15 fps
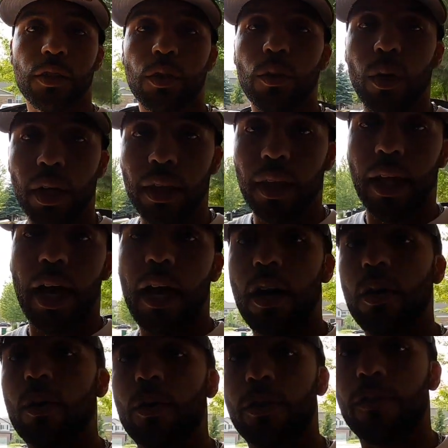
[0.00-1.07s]
to
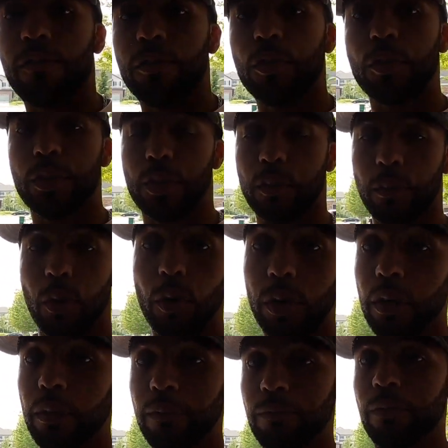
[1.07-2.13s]
allow the fluid to
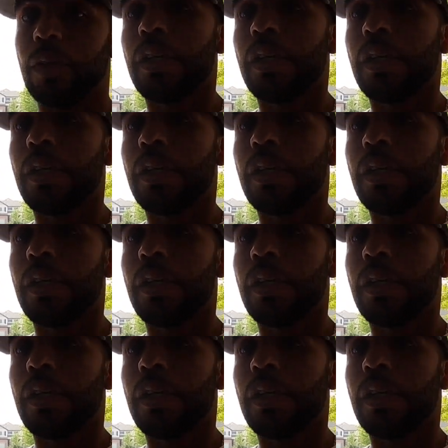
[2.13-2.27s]
boil,